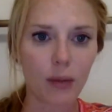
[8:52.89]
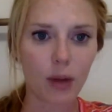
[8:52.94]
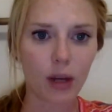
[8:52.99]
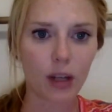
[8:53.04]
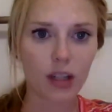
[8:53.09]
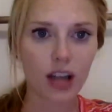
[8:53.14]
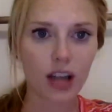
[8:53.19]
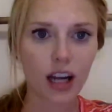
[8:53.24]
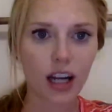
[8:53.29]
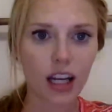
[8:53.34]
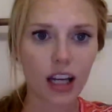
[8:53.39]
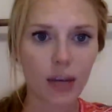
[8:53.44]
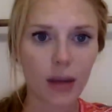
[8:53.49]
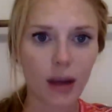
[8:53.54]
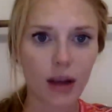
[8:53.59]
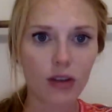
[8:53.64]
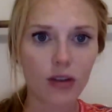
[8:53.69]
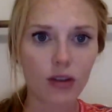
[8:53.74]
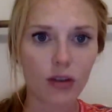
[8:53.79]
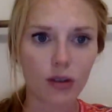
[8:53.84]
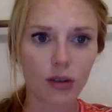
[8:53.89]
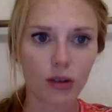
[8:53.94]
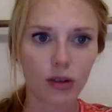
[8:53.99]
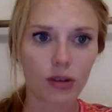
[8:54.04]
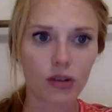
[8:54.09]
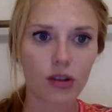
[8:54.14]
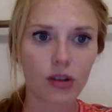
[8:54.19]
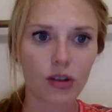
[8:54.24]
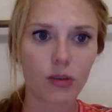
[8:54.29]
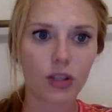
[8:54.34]
We're talking about
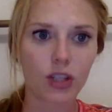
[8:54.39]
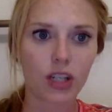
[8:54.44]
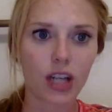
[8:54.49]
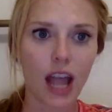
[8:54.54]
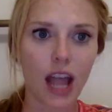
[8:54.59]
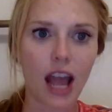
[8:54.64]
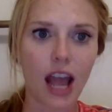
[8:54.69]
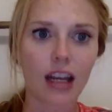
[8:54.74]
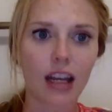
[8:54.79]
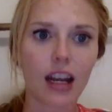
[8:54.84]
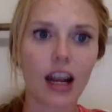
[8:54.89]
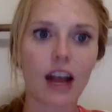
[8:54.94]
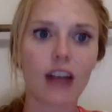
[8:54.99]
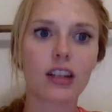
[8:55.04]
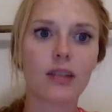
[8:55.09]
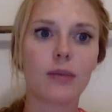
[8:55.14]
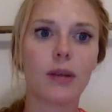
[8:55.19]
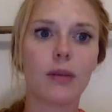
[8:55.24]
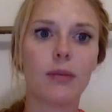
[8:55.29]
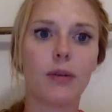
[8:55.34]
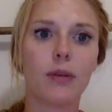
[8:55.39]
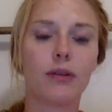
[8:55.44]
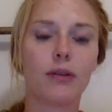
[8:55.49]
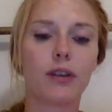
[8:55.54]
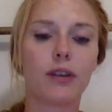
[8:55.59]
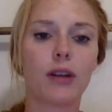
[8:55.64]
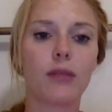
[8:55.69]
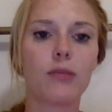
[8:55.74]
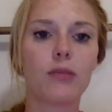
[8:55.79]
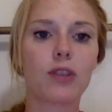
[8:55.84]
truth, so we should hand it out to people
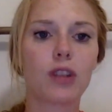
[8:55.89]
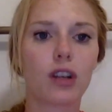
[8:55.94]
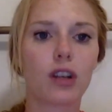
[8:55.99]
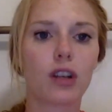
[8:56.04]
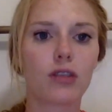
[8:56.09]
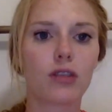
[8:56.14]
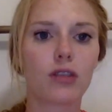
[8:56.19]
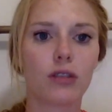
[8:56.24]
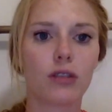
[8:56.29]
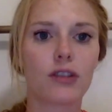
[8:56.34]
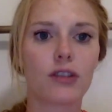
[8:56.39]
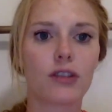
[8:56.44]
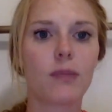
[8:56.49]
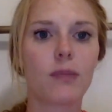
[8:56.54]
from church roofs,